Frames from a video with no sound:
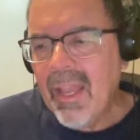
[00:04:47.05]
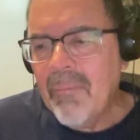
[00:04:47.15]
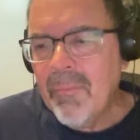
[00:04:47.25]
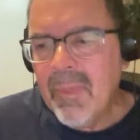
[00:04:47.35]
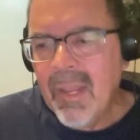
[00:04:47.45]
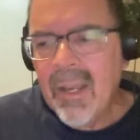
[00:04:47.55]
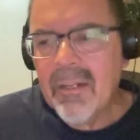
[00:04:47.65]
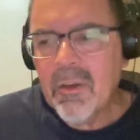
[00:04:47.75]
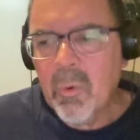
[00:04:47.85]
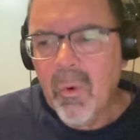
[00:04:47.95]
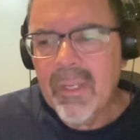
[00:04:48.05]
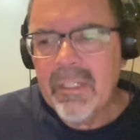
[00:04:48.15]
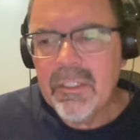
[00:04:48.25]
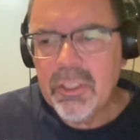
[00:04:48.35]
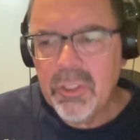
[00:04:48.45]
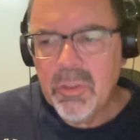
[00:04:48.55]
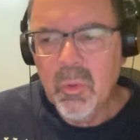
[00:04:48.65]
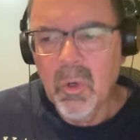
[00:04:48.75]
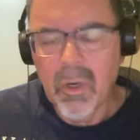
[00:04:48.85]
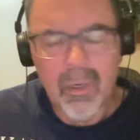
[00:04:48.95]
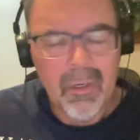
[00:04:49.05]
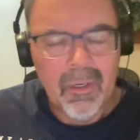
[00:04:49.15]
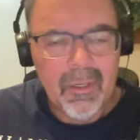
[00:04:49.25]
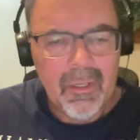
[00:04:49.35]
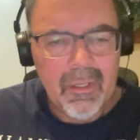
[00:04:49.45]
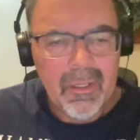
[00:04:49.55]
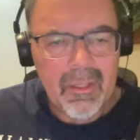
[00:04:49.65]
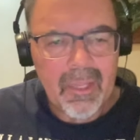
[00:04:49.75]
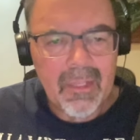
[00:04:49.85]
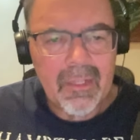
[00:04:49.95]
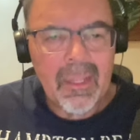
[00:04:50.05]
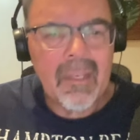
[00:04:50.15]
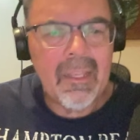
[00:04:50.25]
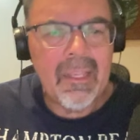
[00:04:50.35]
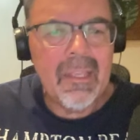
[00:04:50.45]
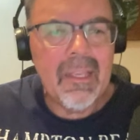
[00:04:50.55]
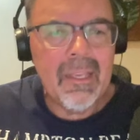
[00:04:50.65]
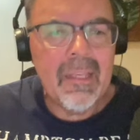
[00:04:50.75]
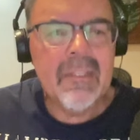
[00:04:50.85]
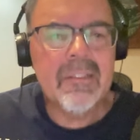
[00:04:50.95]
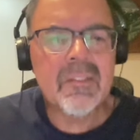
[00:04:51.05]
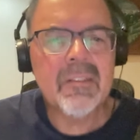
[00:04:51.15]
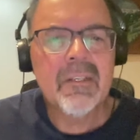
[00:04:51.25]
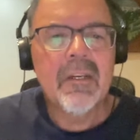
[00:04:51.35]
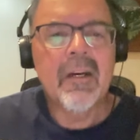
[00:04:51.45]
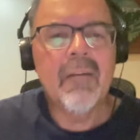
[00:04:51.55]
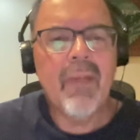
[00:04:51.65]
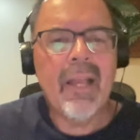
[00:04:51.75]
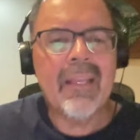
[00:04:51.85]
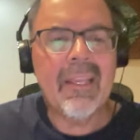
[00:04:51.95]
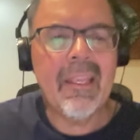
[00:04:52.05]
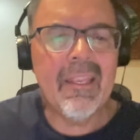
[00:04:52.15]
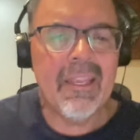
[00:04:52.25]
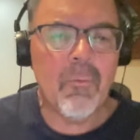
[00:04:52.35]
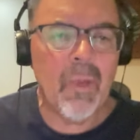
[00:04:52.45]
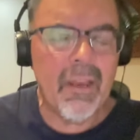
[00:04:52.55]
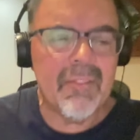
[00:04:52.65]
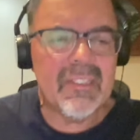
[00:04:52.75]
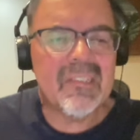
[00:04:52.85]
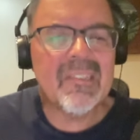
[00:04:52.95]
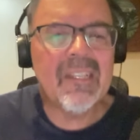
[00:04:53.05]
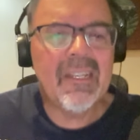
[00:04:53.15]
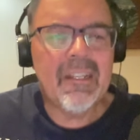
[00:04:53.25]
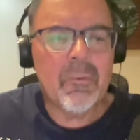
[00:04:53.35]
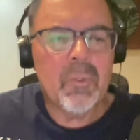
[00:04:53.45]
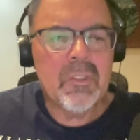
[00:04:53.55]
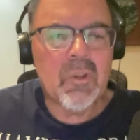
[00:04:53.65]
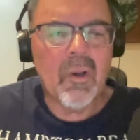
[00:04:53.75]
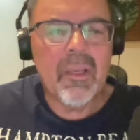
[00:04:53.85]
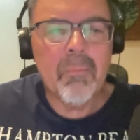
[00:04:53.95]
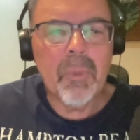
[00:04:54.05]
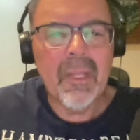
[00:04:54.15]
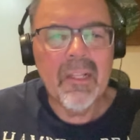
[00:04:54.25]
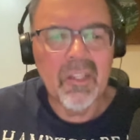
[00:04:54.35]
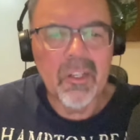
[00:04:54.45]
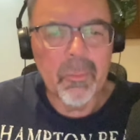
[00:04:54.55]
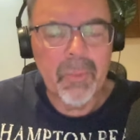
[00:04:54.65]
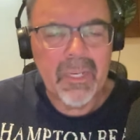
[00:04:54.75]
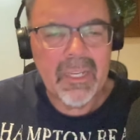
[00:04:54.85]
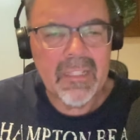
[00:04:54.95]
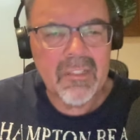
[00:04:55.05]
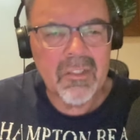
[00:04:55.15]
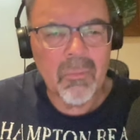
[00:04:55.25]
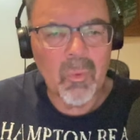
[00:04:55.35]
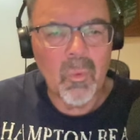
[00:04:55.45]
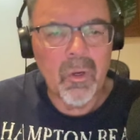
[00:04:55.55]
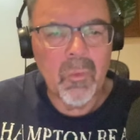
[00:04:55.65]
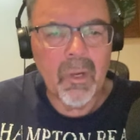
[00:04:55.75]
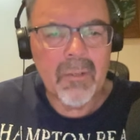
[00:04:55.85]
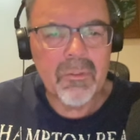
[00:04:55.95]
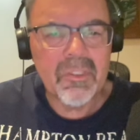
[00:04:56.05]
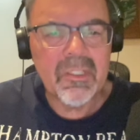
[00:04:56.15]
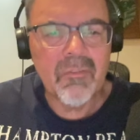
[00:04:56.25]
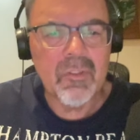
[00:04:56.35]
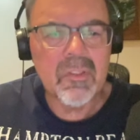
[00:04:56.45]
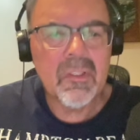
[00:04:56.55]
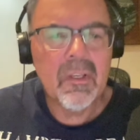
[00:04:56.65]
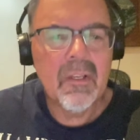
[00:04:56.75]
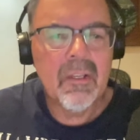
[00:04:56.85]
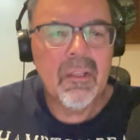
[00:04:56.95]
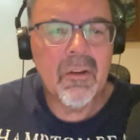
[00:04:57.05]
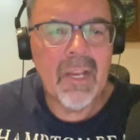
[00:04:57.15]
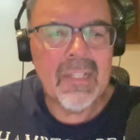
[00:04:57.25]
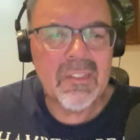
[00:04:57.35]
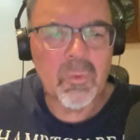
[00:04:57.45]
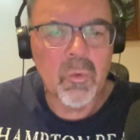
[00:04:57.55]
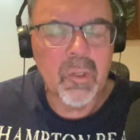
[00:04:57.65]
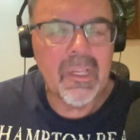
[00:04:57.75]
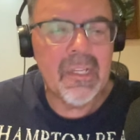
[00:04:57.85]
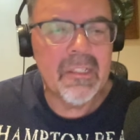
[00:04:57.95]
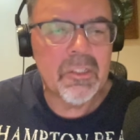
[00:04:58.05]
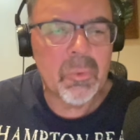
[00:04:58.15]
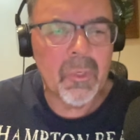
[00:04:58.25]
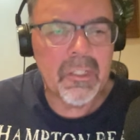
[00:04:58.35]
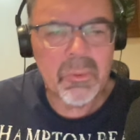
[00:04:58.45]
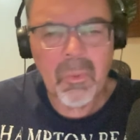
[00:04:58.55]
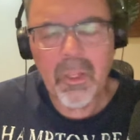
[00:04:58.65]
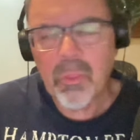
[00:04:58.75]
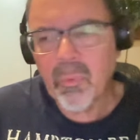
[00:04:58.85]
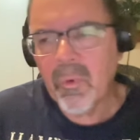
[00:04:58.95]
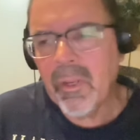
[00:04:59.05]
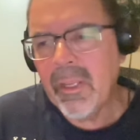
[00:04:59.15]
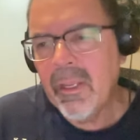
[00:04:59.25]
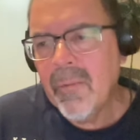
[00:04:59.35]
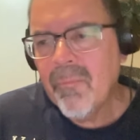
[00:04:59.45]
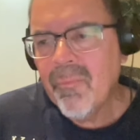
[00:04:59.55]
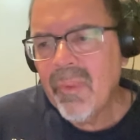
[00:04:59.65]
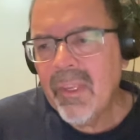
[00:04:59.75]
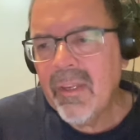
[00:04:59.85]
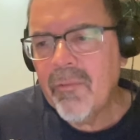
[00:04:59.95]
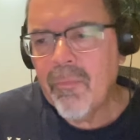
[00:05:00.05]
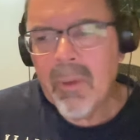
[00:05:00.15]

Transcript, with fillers: I'm not quite sure that that he is. Uh, I we haven't seen it. We saw him play a little bit against number one wide receivers, you know, as a rookie in 2023. And if